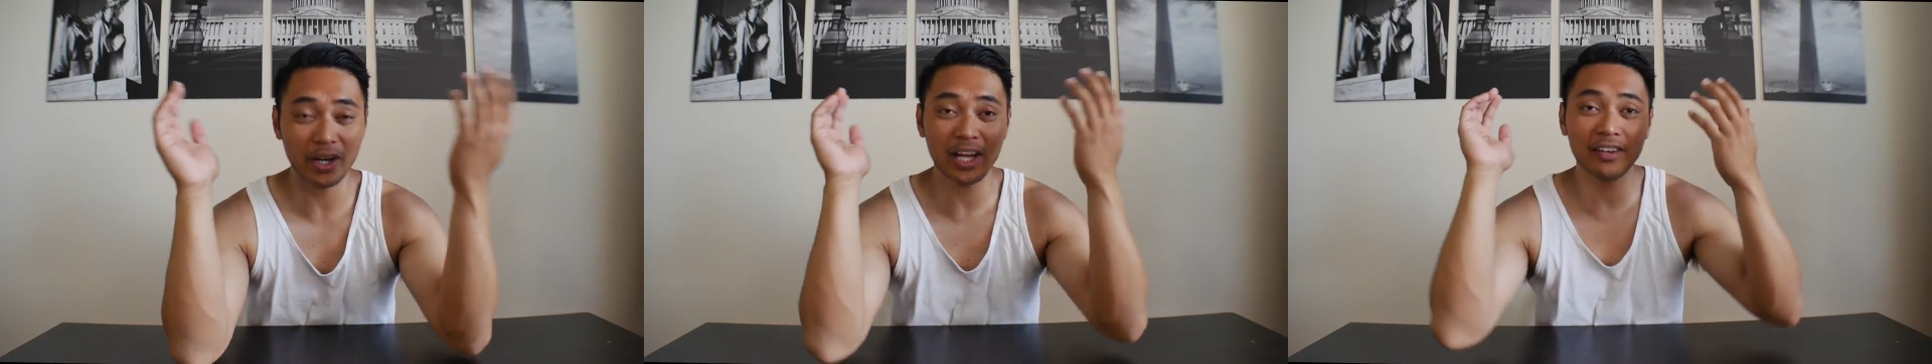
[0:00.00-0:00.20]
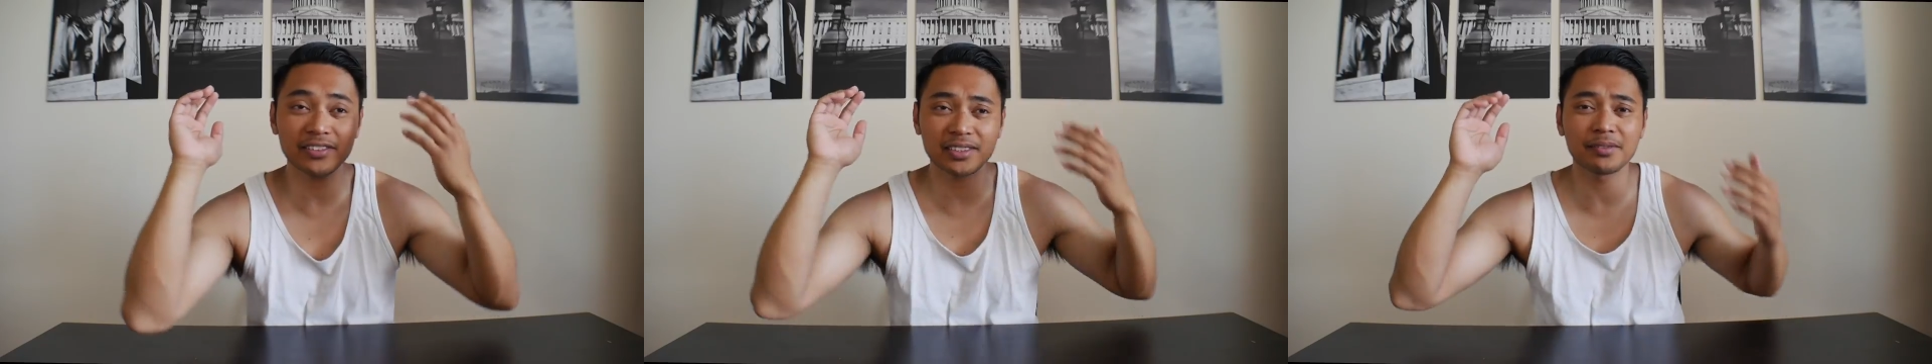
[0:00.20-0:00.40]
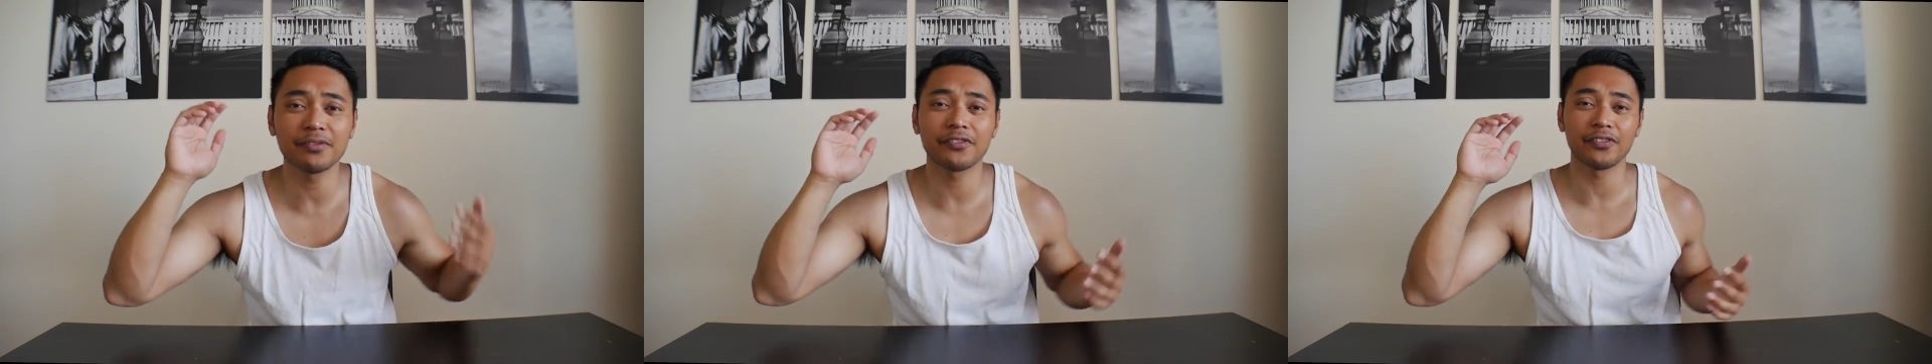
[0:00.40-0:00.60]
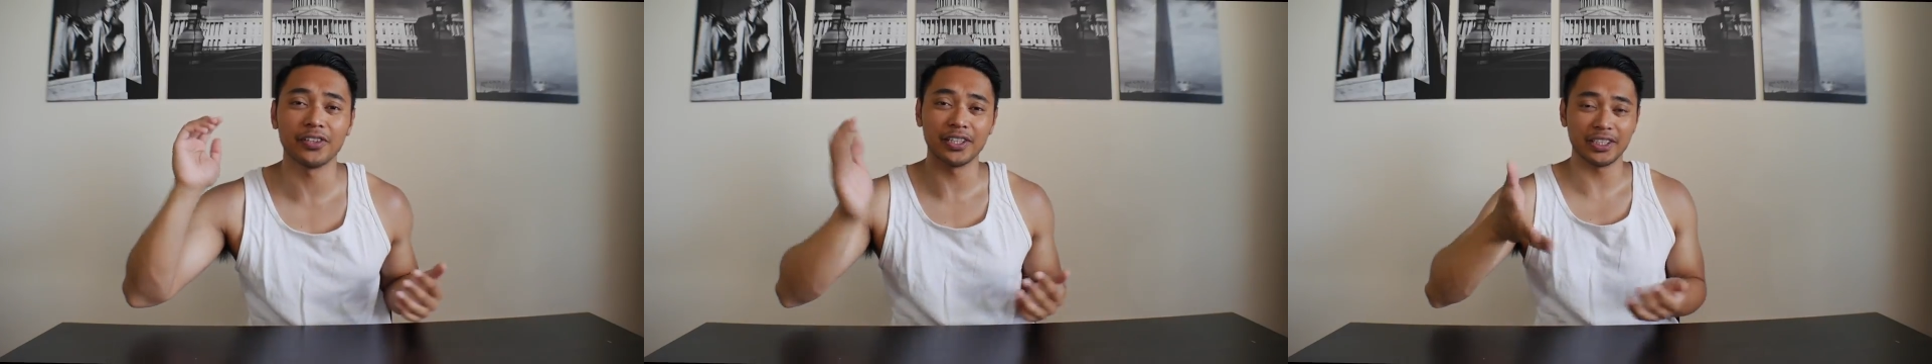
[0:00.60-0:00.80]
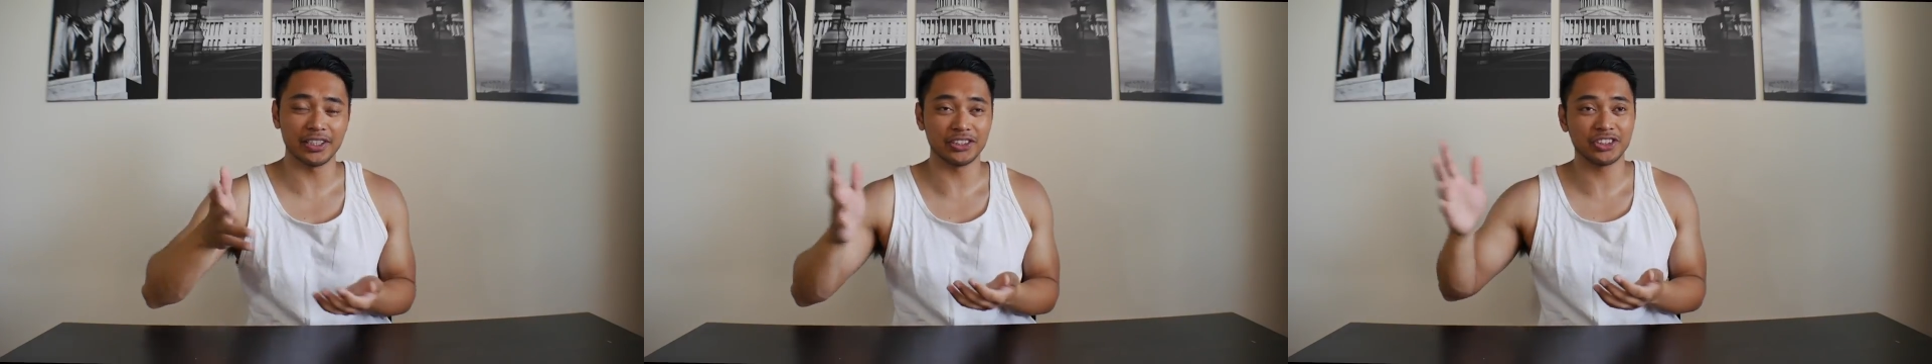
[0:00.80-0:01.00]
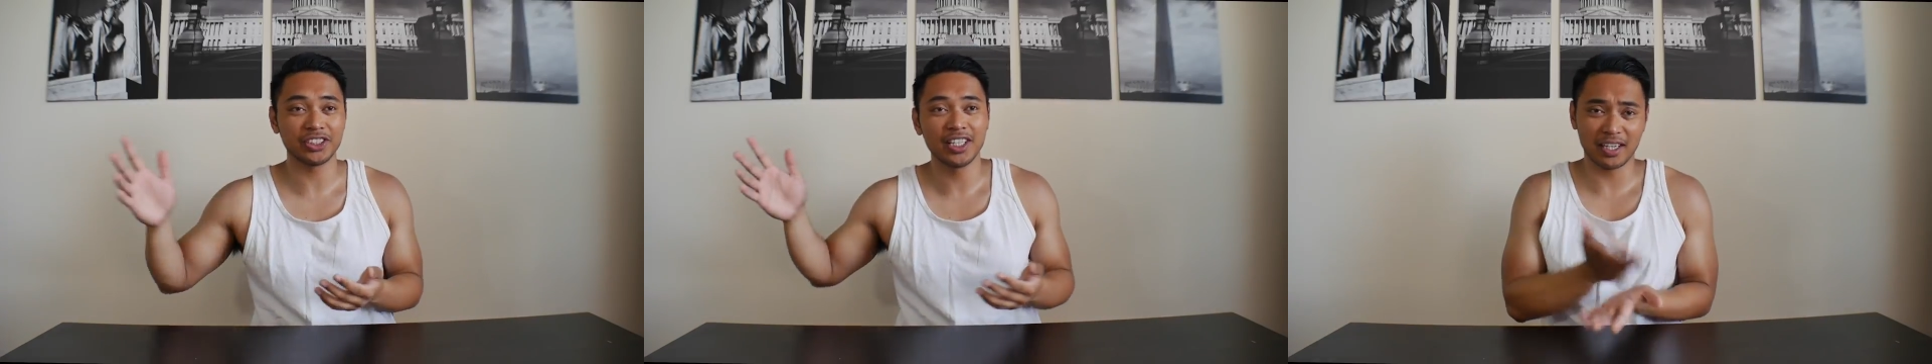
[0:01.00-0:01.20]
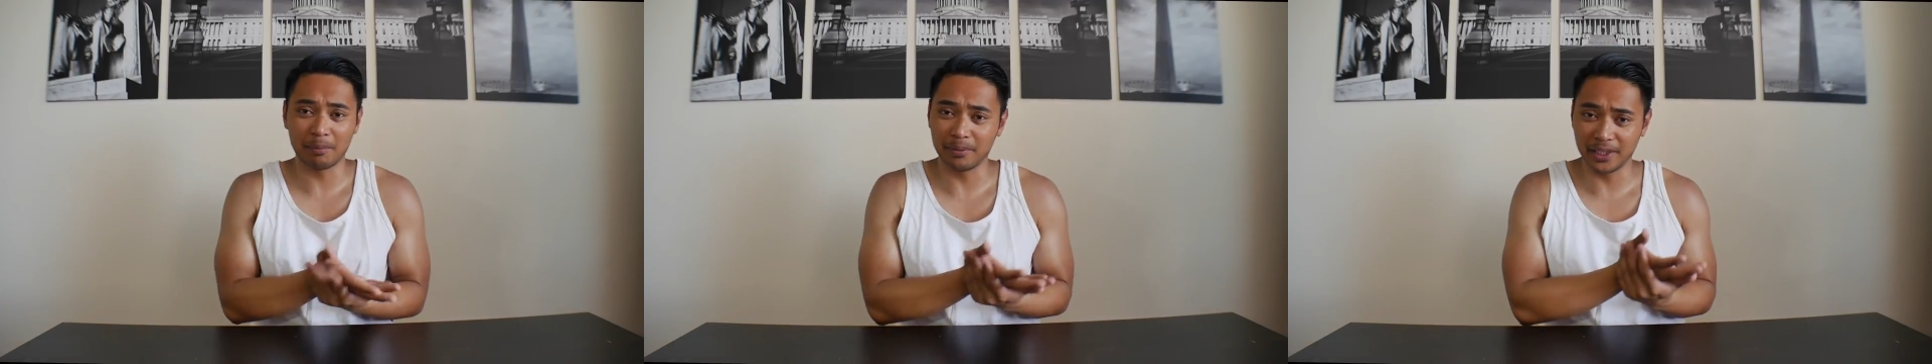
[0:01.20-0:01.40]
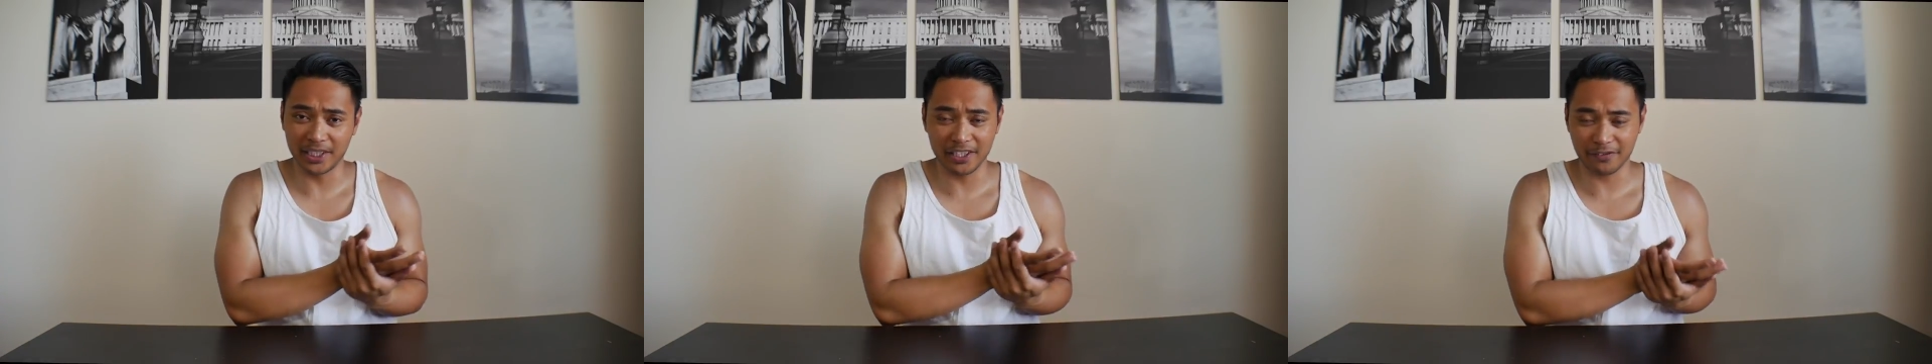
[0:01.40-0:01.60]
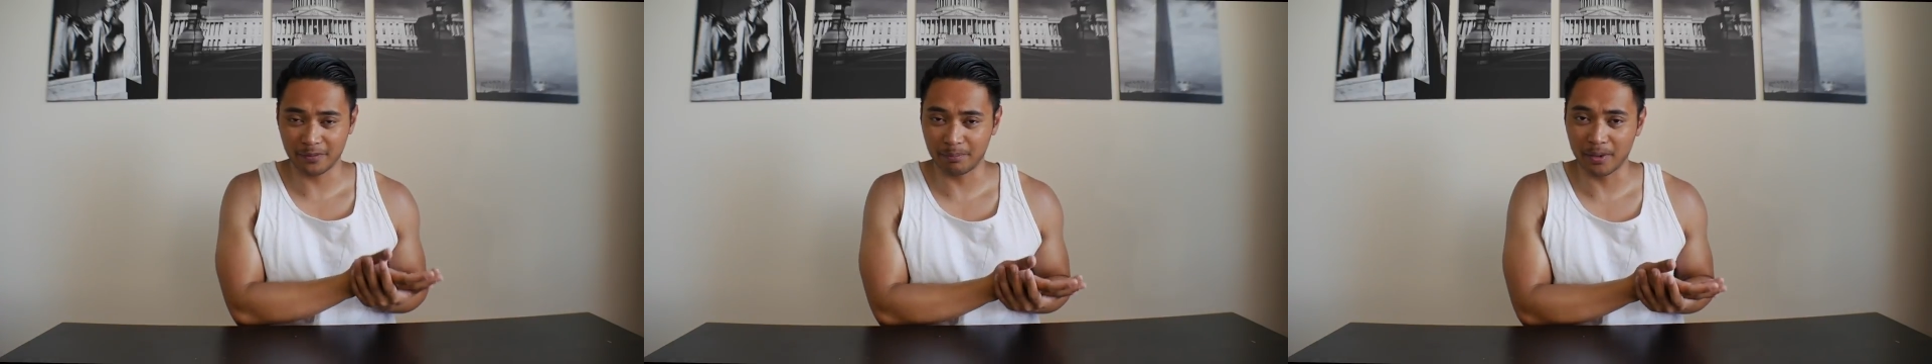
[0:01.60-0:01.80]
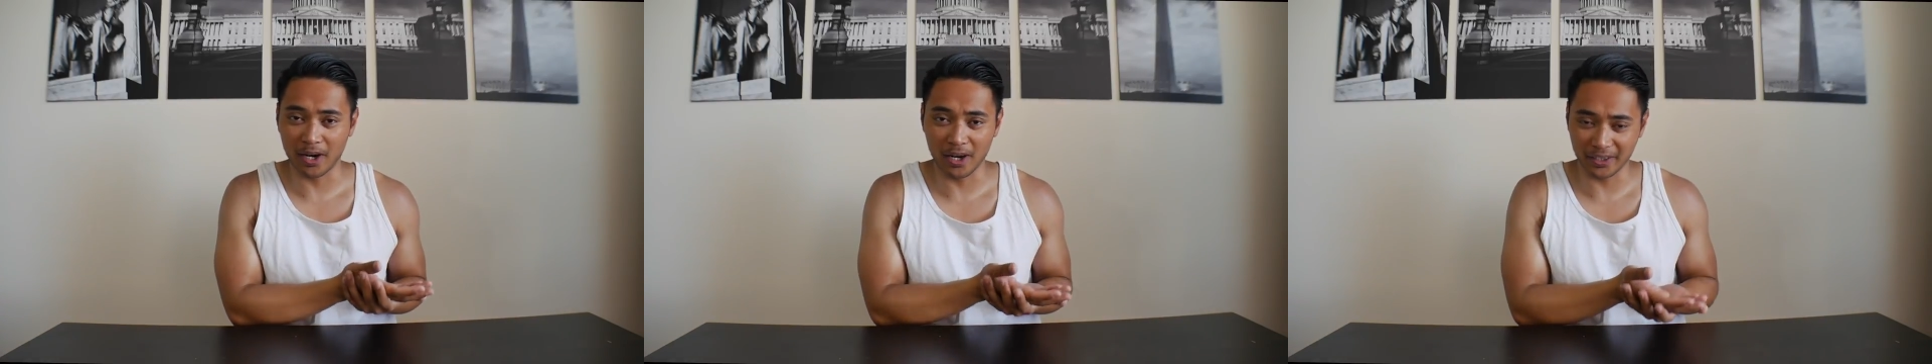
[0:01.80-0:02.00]
I have some footage, a couple of
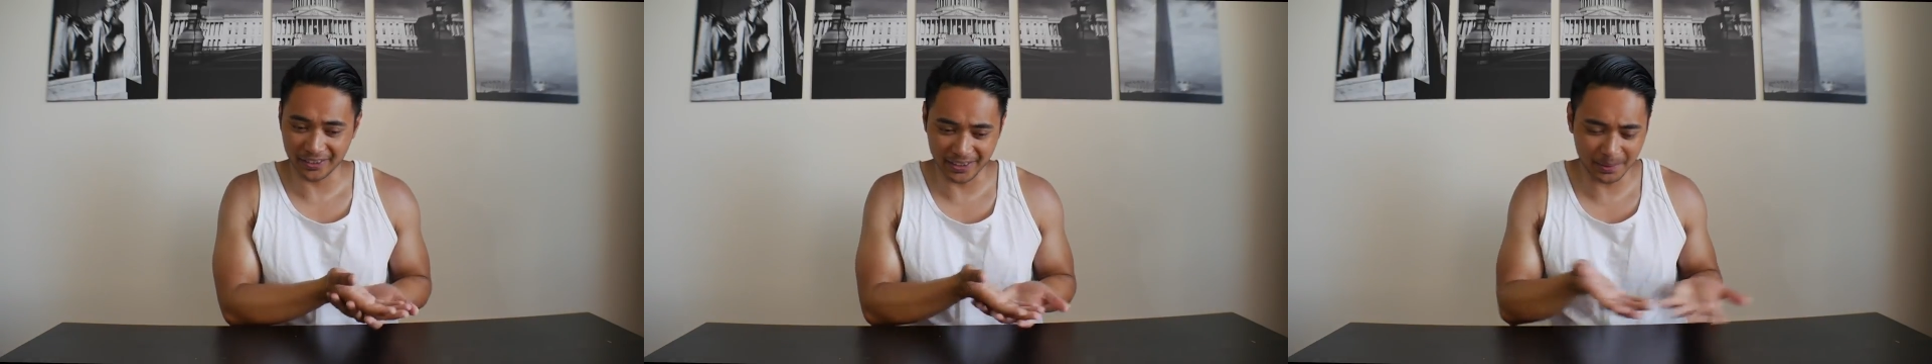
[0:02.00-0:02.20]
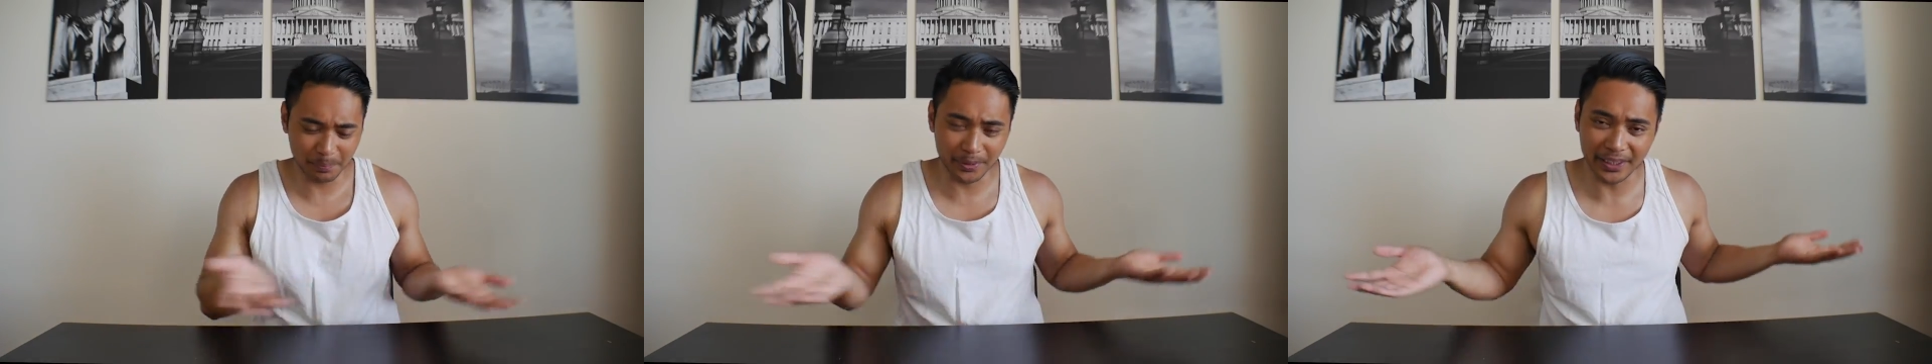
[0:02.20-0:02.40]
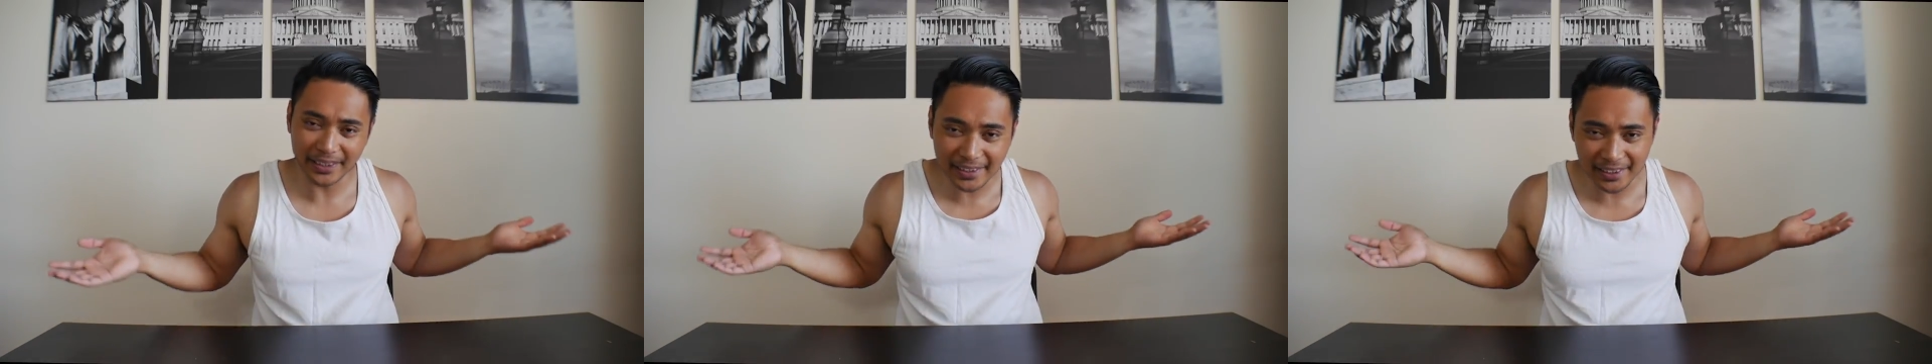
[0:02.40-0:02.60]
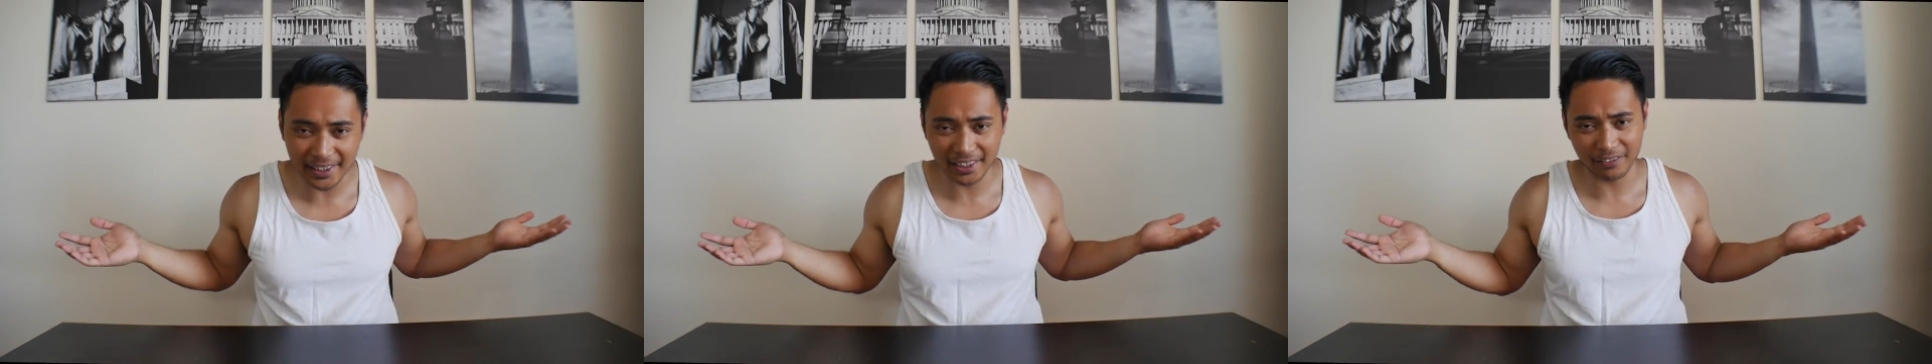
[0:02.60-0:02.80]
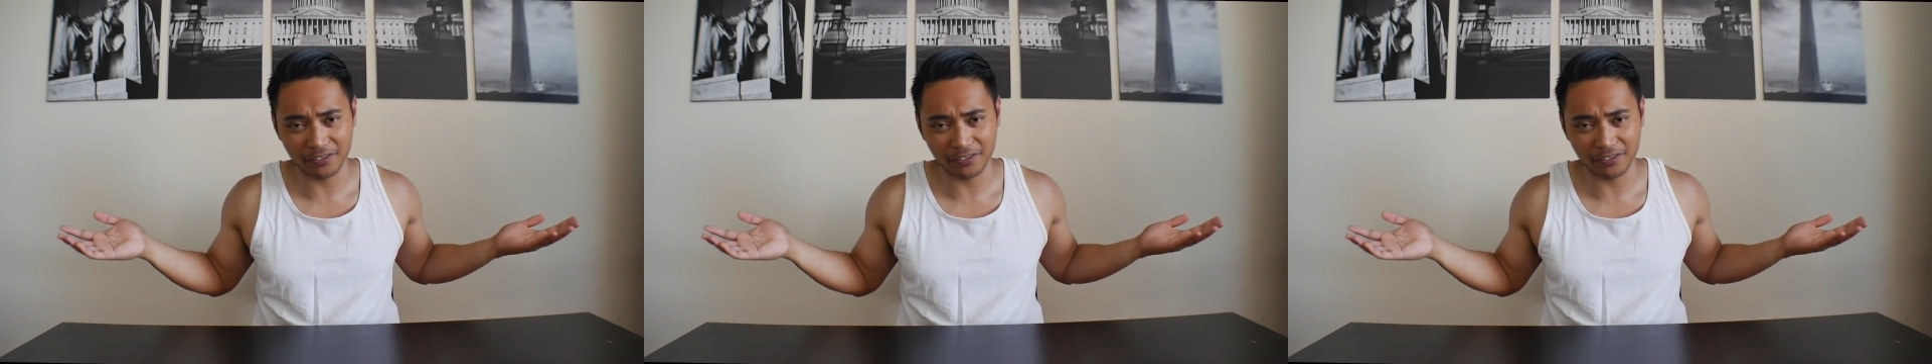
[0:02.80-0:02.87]
different parks, it's pretty sick.